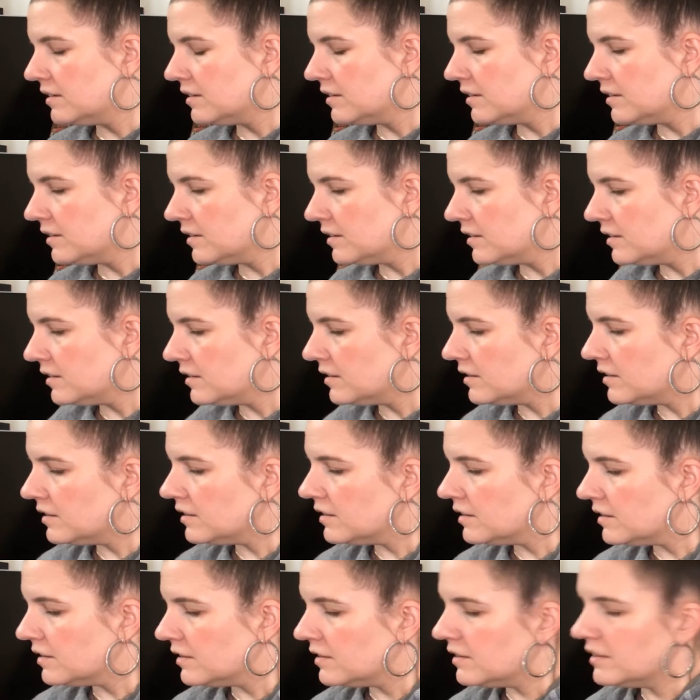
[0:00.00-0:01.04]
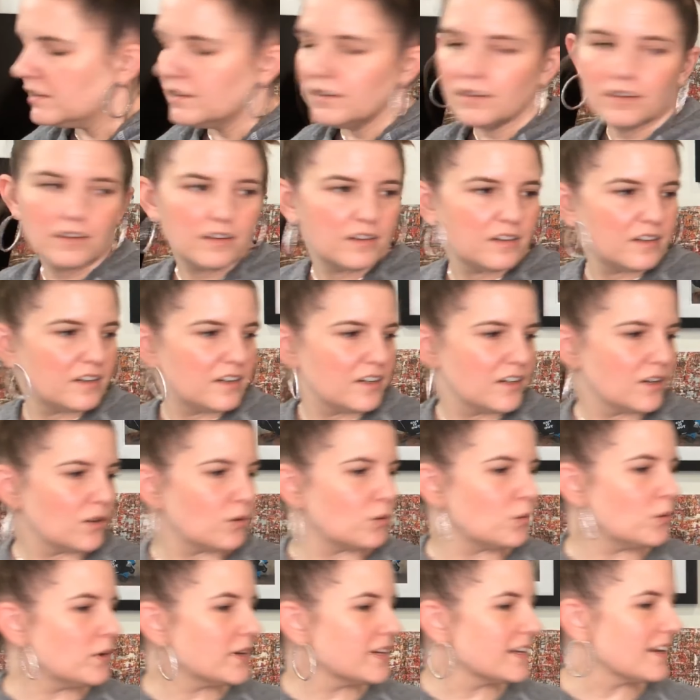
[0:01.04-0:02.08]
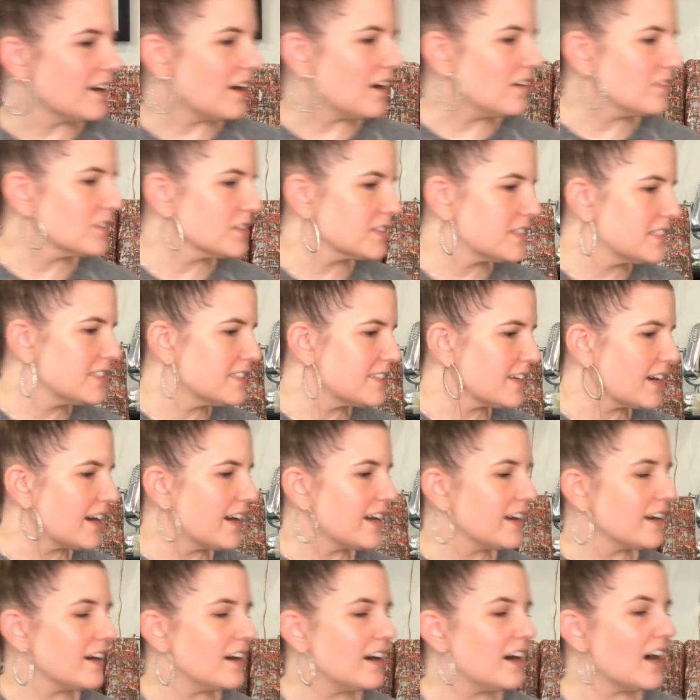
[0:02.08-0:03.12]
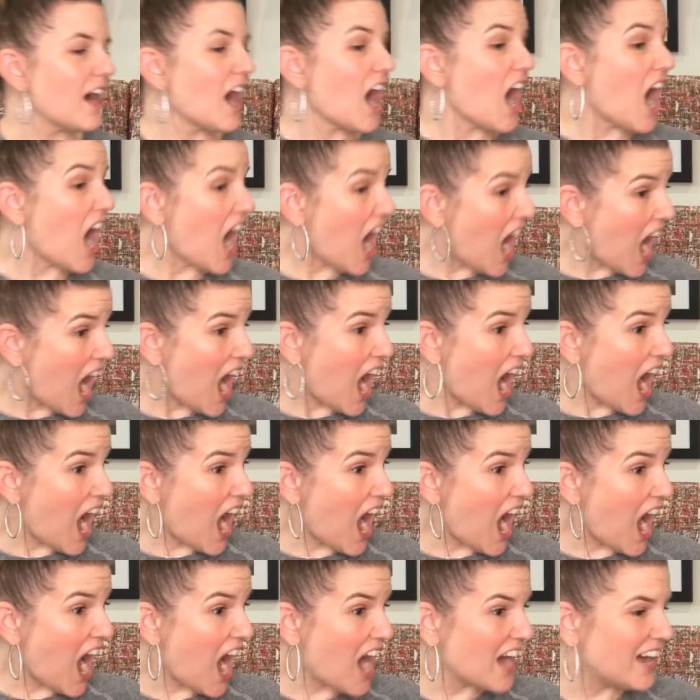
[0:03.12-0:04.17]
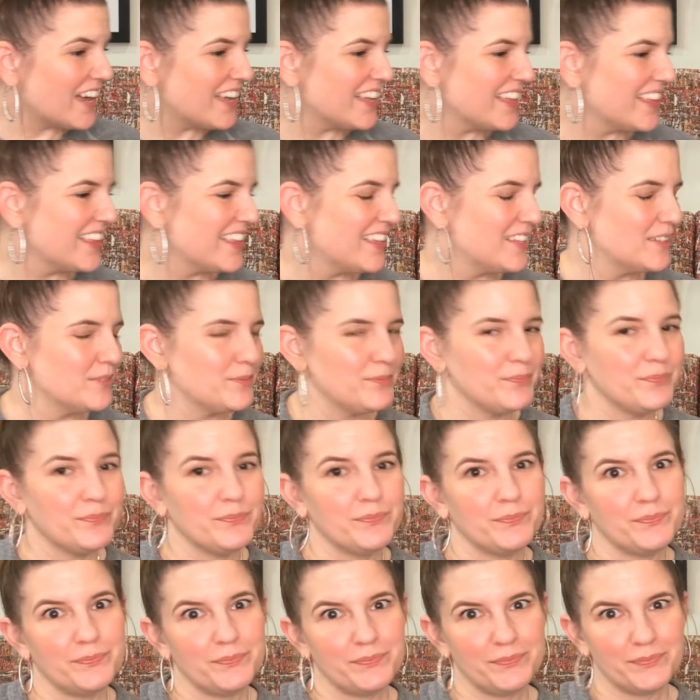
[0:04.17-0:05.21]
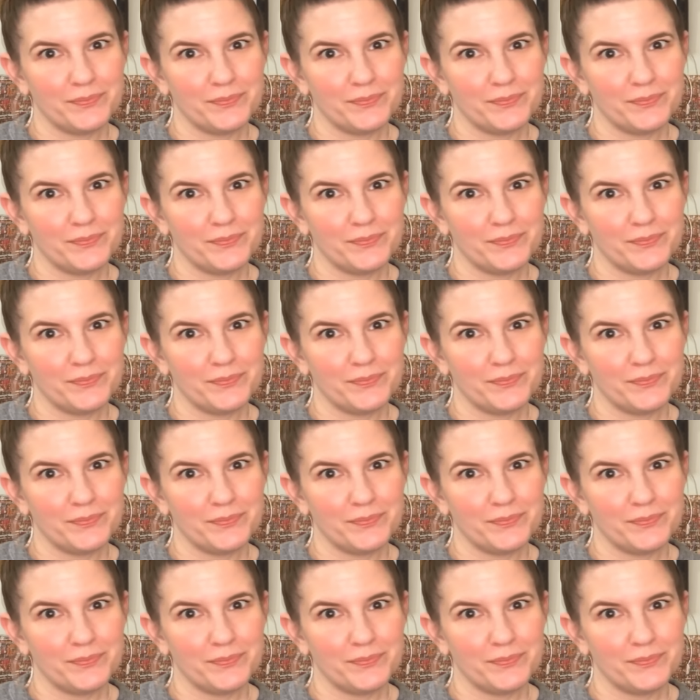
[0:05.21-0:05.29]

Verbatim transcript: golf tee tie. Ooh, a novelty tie. From handmade from